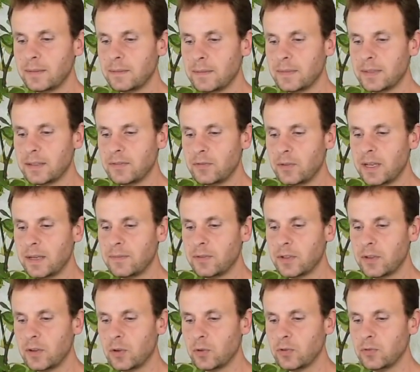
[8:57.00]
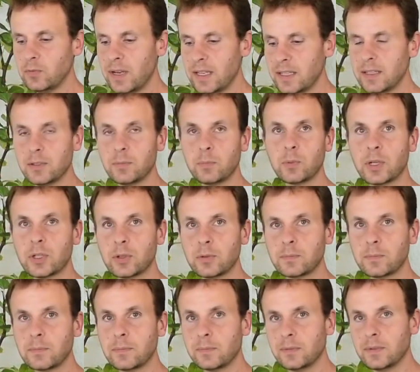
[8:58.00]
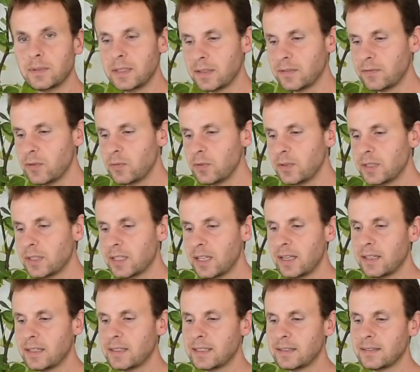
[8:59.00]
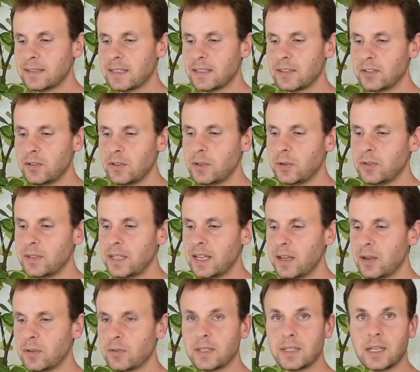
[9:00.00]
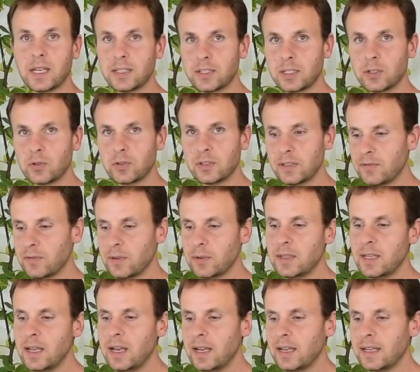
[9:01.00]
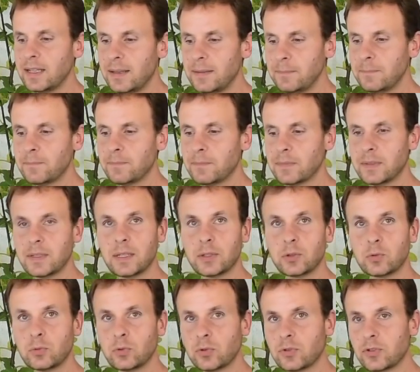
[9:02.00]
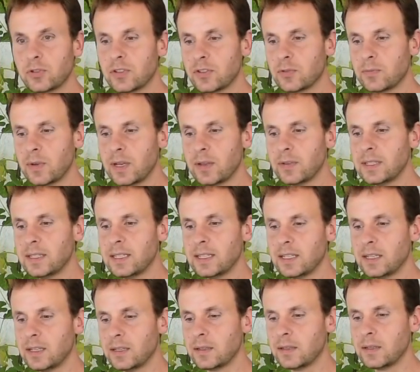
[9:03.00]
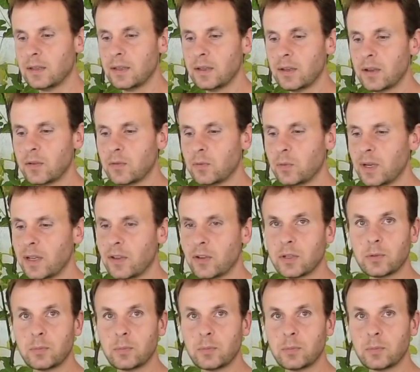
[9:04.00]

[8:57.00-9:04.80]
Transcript: If you have a node right at the bottom, if you were to cut it at the internode now, the likelihood is very high that the roots are sprouting here while not